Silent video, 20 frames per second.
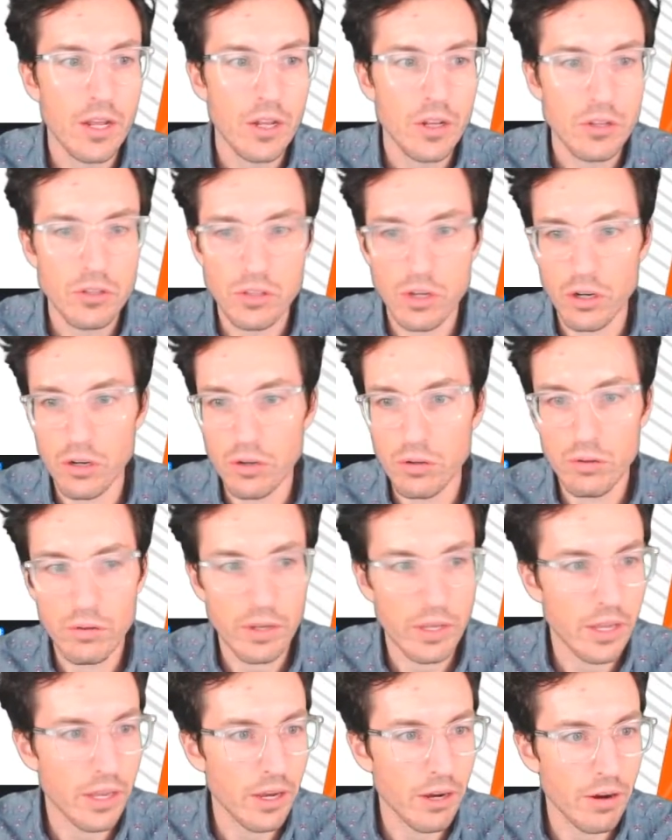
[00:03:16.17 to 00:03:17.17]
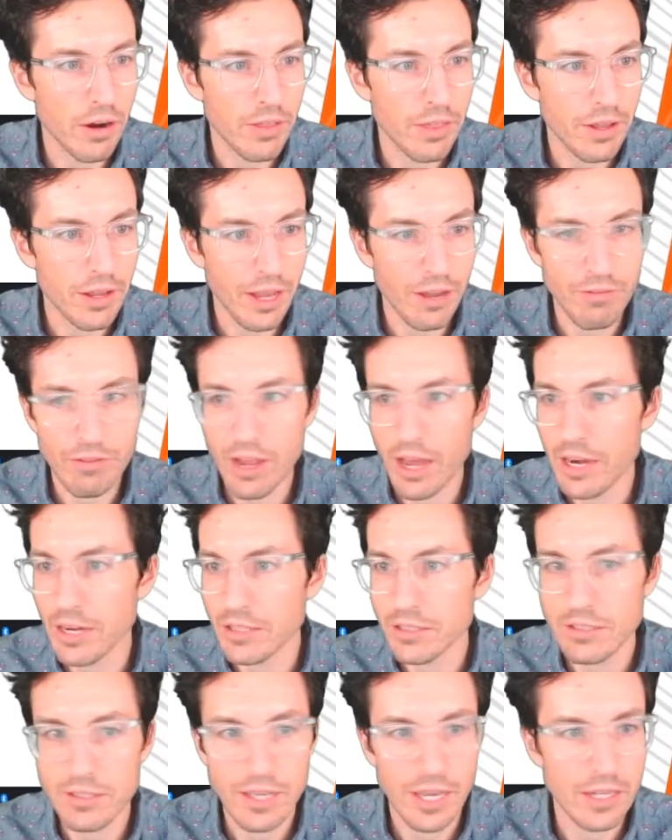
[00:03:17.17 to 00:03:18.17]
So here I think I've got
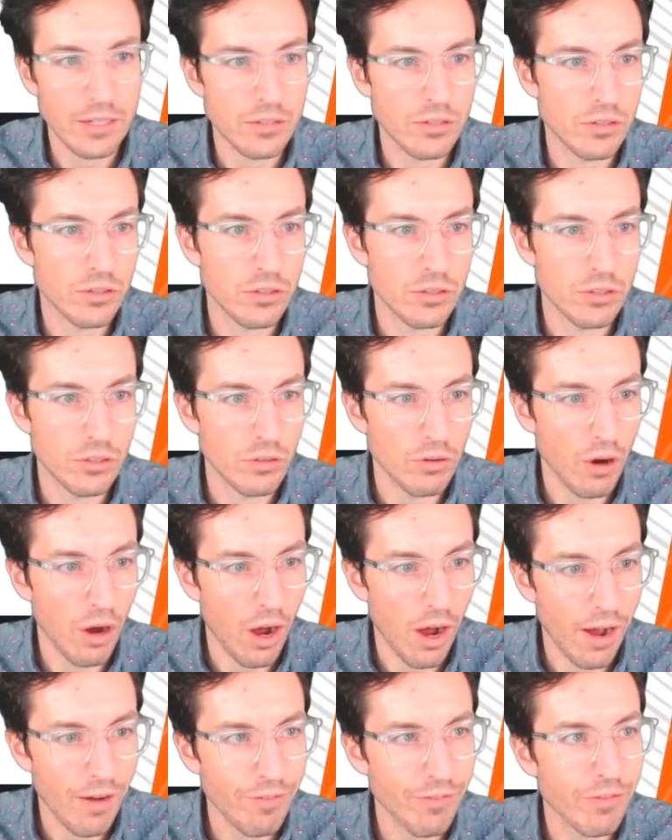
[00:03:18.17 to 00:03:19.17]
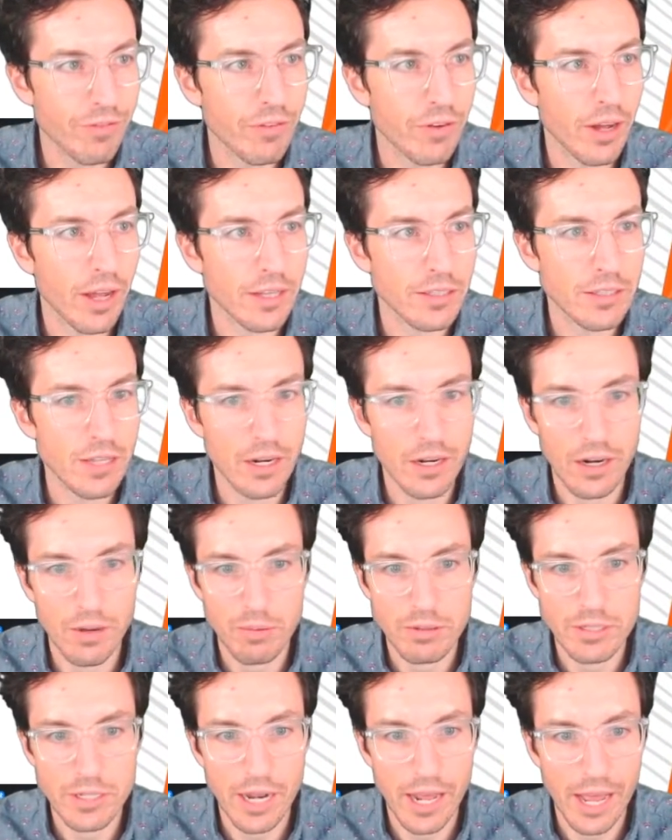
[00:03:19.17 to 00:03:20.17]
it set to off. I set it up
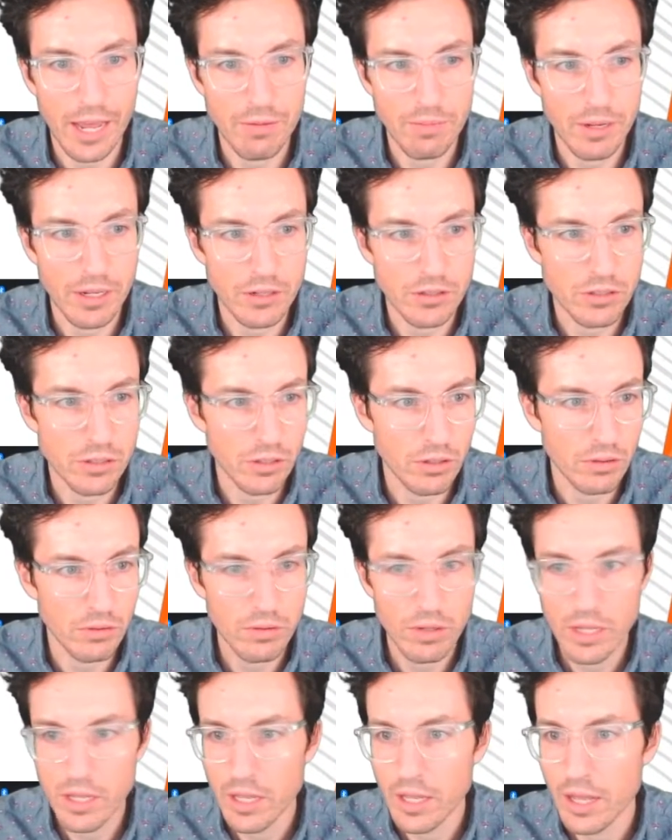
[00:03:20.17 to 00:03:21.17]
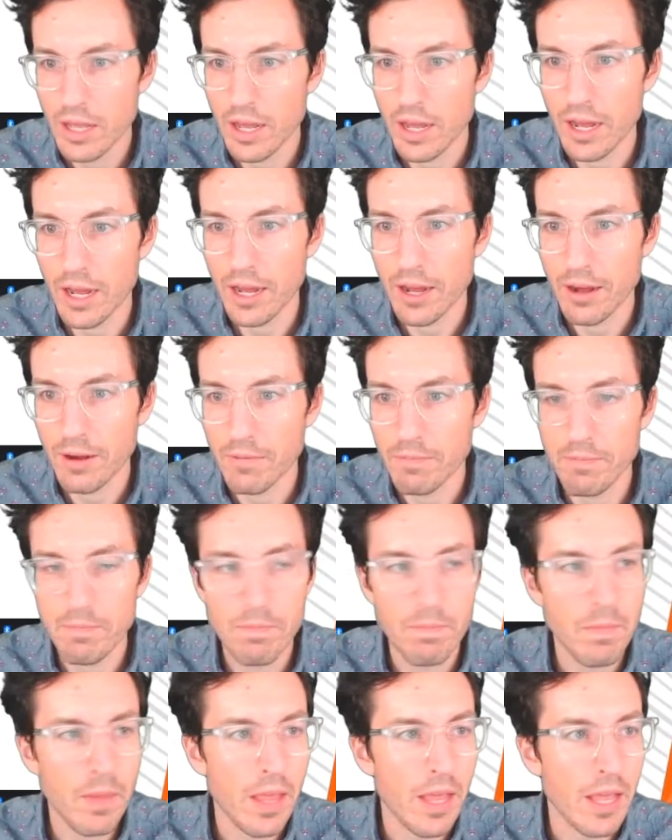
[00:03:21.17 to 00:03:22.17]
as an admin. So um,
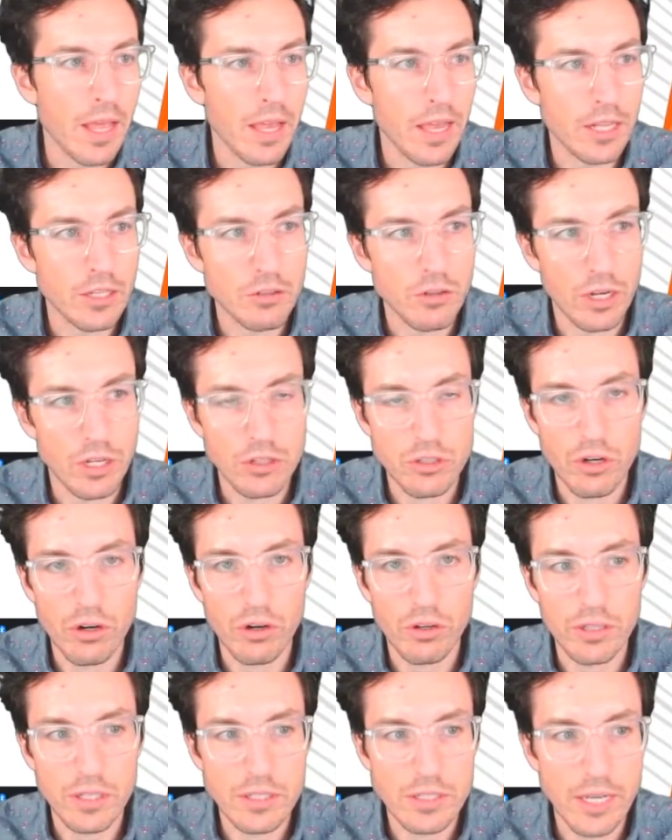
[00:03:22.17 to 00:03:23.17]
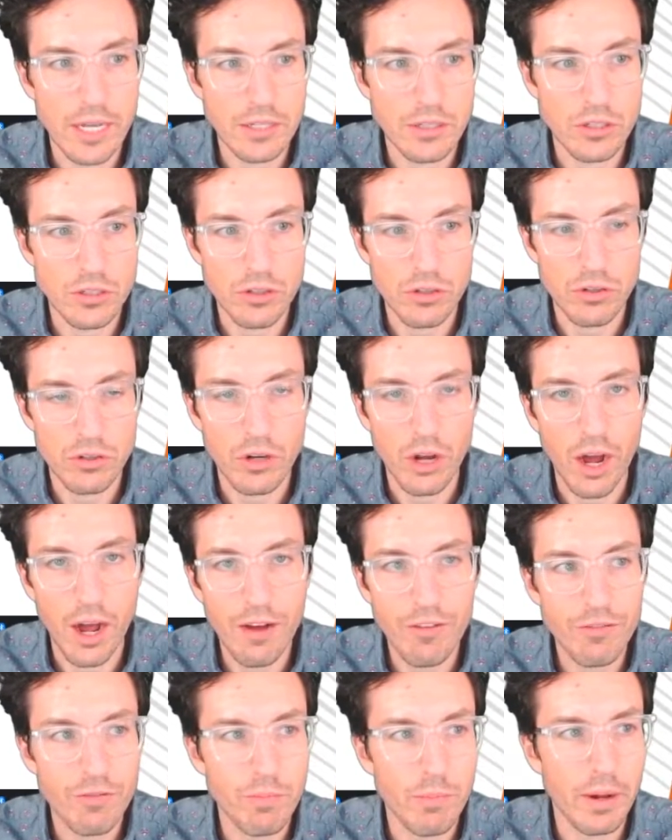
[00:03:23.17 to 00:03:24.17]
it's, it's currently set to turned
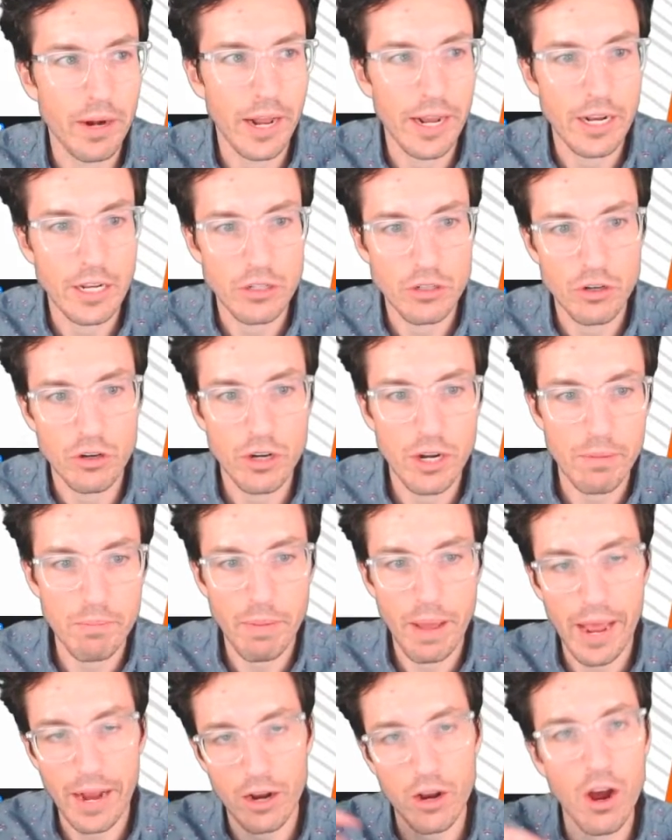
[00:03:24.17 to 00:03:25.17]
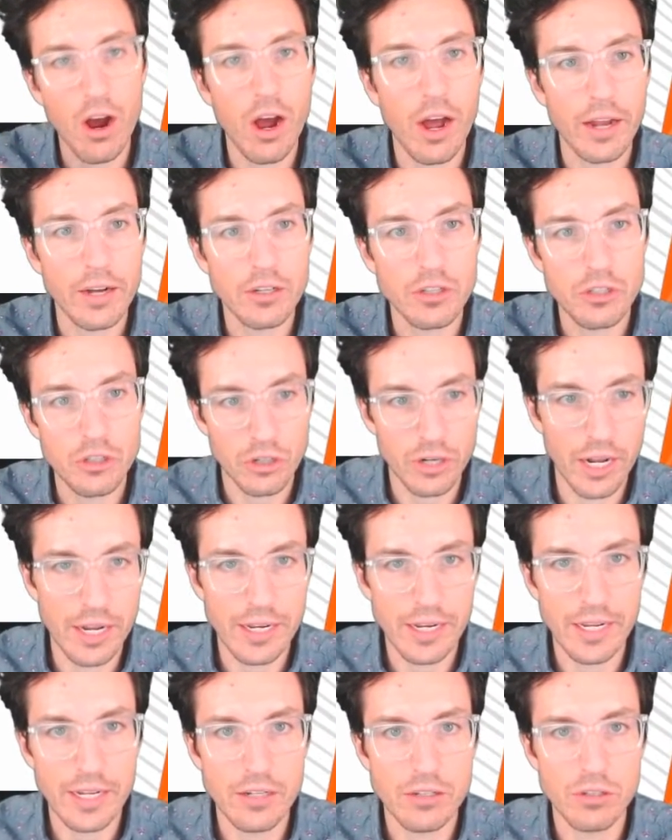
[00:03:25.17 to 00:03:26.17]
off, but I could turn it back on should I
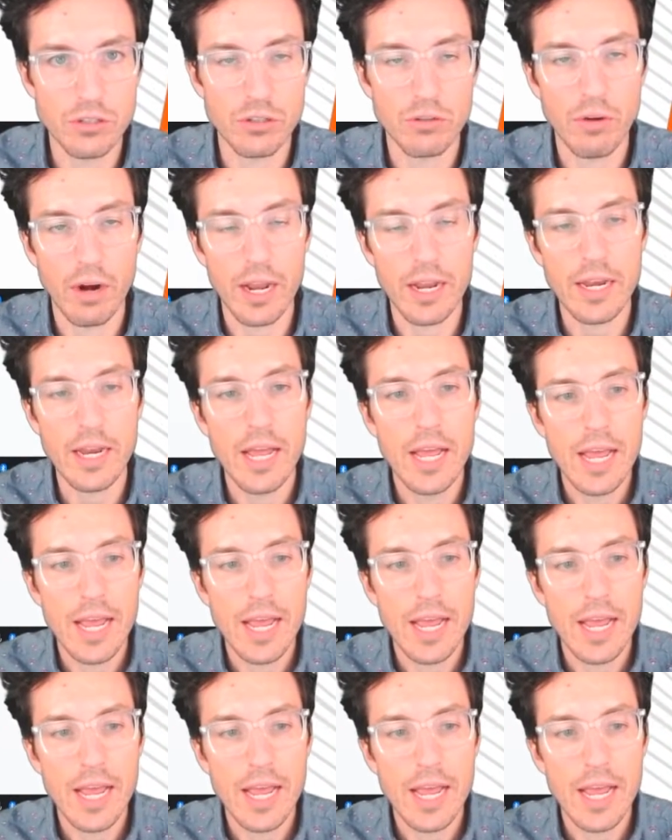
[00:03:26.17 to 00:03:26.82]
need to, right?